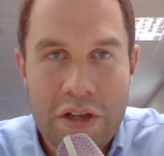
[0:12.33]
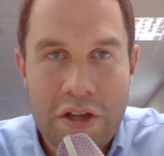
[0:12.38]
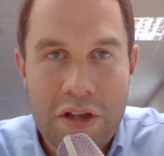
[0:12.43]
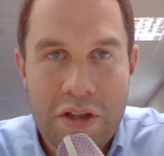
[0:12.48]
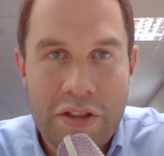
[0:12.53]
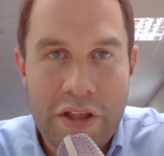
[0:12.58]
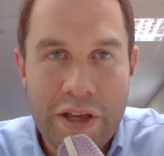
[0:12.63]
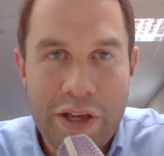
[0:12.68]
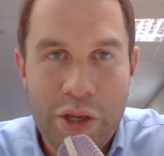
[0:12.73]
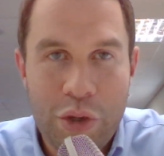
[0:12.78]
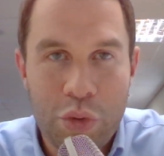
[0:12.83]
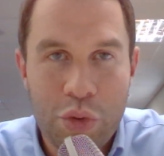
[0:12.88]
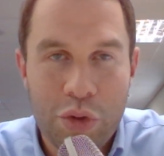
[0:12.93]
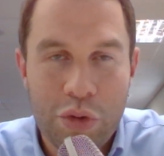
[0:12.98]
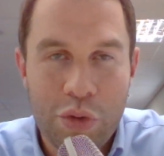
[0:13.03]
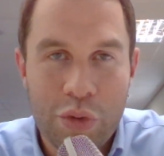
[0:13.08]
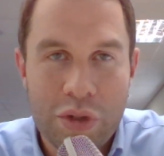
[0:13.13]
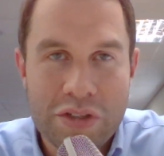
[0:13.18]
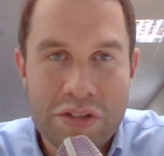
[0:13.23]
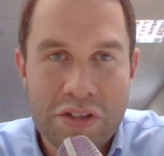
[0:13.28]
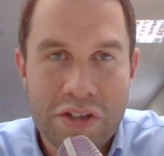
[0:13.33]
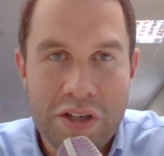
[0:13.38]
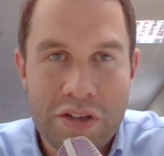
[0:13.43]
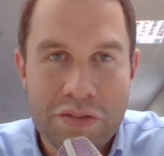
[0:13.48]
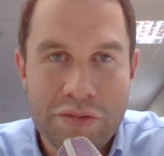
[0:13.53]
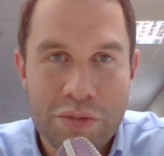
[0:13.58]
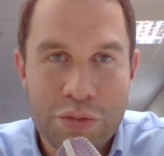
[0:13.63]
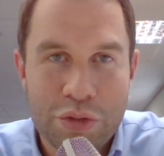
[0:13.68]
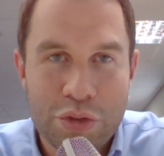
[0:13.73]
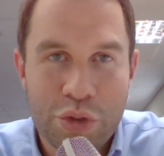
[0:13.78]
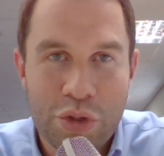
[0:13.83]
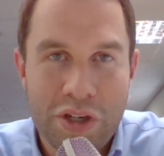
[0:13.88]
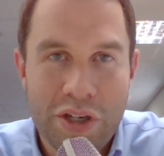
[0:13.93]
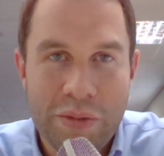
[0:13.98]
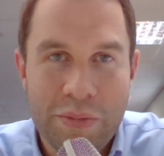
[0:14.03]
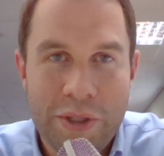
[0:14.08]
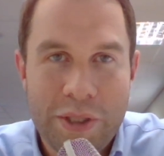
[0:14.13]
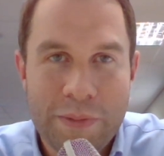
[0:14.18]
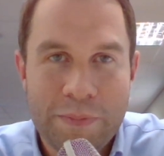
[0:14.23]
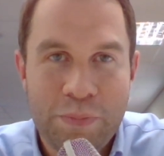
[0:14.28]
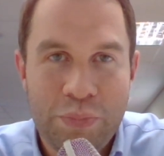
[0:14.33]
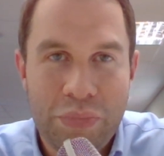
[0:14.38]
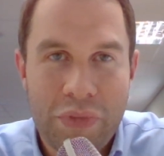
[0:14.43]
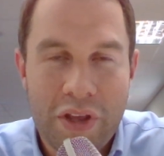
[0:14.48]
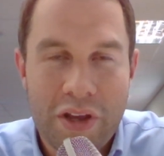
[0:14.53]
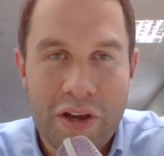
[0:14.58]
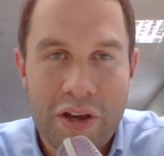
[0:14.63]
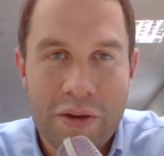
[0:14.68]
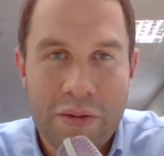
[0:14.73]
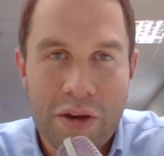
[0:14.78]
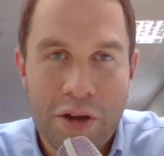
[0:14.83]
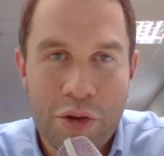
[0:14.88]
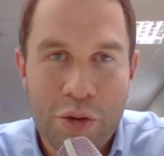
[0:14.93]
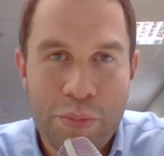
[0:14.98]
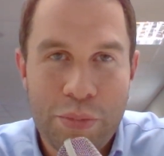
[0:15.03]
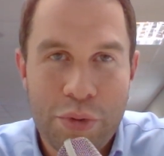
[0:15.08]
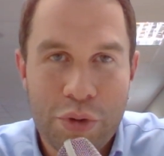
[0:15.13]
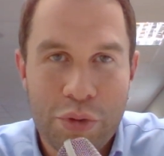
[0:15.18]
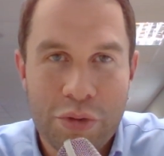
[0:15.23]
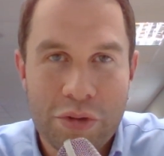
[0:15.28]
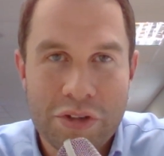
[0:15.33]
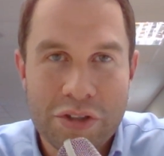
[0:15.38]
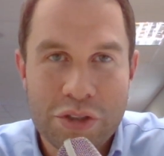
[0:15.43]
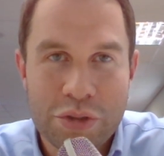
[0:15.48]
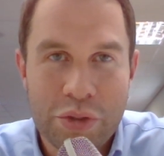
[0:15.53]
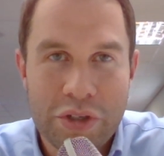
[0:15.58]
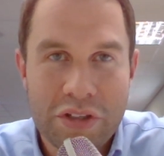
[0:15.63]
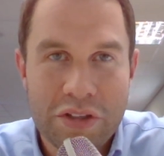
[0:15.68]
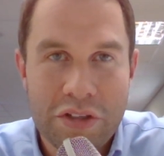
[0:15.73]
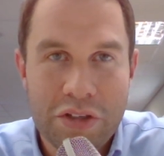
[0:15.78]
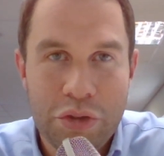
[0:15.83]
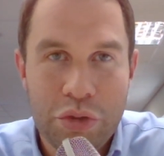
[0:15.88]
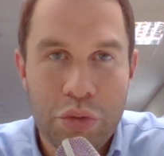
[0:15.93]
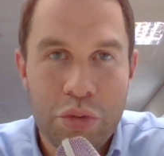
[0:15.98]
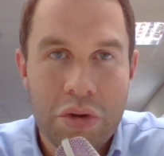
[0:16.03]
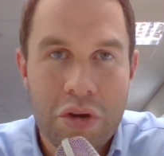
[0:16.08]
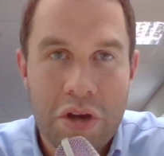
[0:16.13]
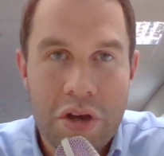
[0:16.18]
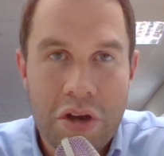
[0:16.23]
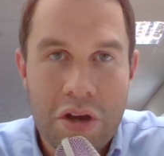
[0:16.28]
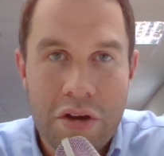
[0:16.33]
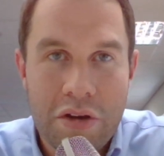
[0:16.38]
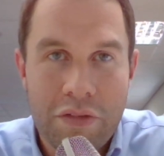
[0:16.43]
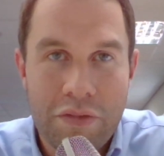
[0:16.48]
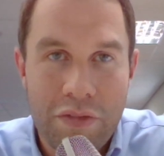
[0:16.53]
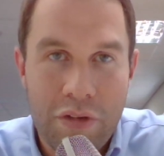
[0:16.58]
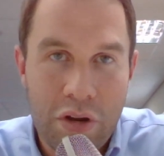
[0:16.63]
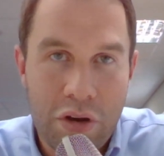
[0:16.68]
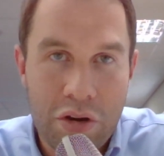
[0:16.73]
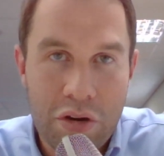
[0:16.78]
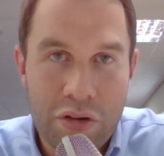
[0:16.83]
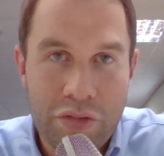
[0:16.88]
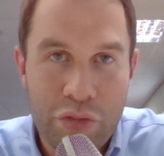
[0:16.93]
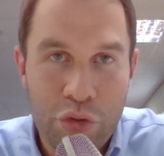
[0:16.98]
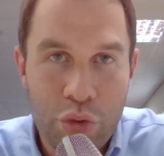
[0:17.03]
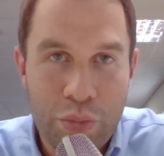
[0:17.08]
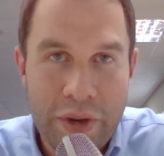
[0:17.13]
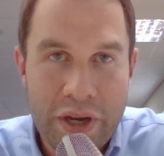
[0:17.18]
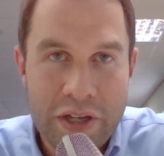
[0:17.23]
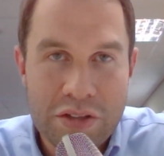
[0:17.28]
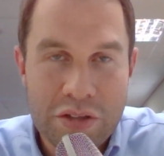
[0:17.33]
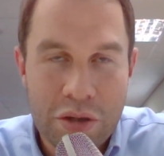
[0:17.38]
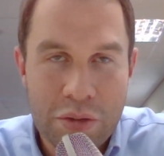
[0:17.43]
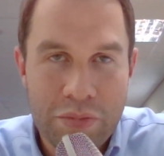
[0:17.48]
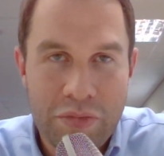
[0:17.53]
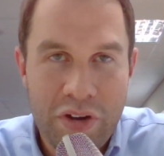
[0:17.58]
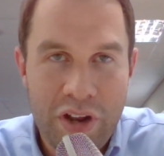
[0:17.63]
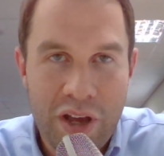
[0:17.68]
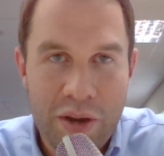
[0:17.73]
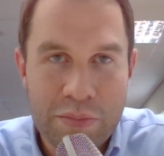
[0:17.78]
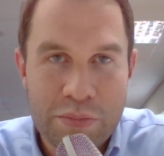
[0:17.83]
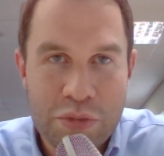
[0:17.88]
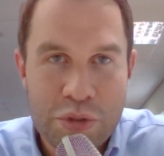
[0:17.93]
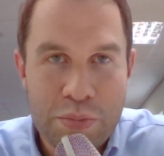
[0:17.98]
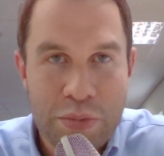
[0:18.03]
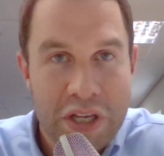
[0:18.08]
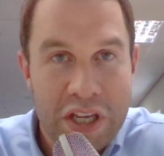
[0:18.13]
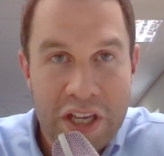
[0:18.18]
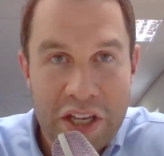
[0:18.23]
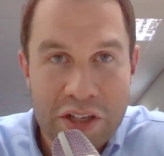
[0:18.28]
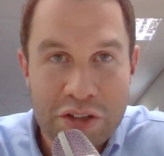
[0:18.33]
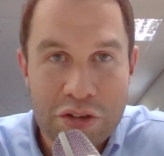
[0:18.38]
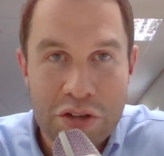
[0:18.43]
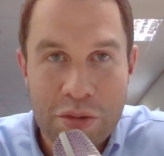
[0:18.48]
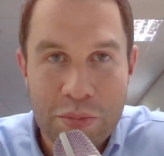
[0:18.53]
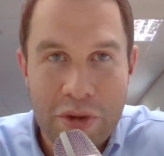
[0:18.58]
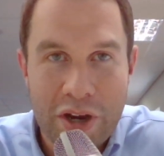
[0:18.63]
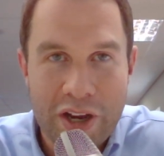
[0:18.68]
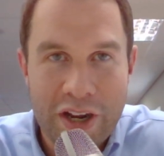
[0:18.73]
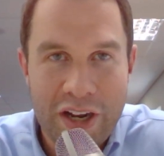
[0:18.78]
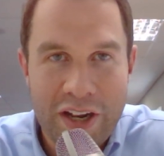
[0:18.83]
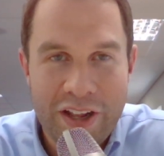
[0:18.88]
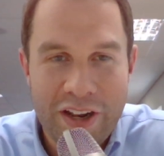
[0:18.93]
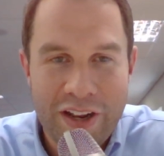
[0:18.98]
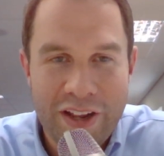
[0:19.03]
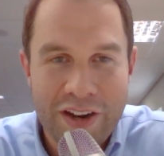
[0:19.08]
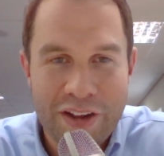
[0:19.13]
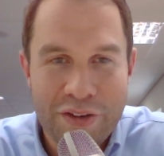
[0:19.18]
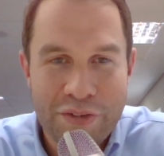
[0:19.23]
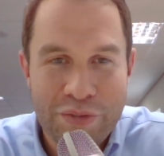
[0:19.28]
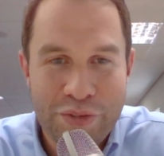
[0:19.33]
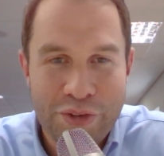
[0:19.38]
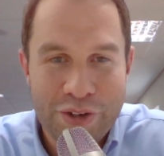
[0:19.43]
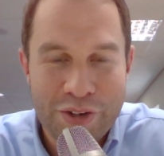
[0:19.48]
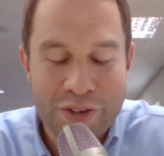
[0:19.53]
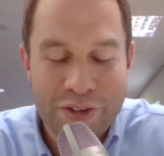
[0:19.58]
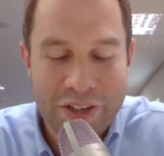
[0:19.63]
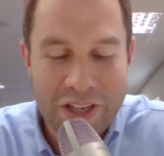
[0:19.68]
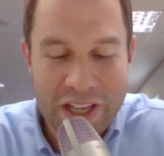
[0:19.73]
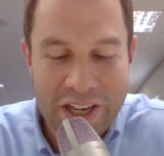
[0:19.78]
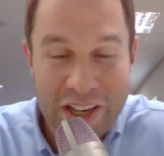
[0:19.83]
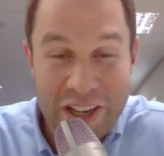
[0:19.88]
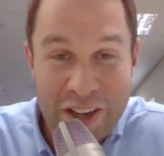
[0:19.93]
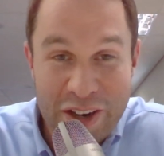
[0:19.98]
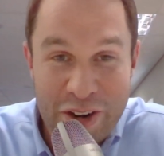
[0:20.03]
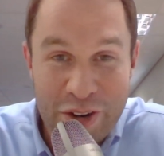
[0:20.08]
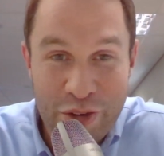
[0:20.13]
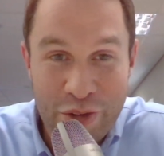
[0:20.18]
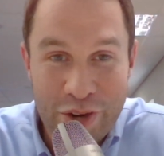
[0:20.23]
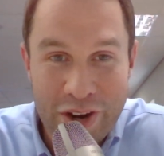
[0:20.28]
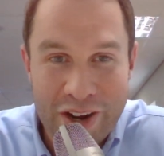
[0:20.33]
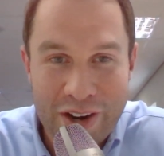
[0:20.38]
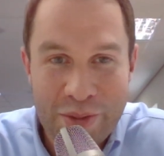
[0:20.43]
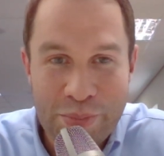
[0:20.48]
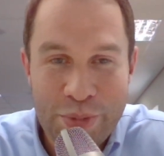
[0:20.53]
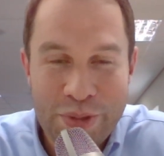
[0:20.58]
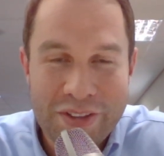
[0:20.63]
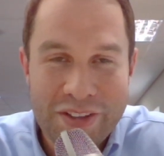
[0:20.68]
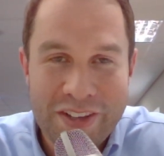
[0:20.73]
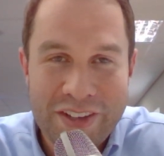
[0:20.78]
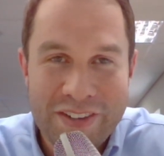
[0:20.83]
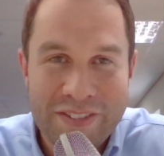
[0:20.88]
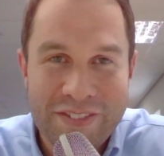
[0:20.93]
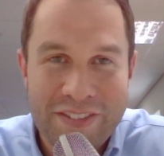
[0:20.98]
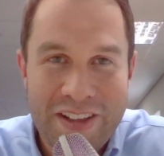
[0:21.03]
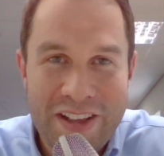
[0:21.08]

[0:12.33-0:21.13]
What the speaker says: Thank you all once again for joining me. I hope you're all enjoying the new vlog format. Hopefully I'm speaking into the mic clearly enough, getting right up in there.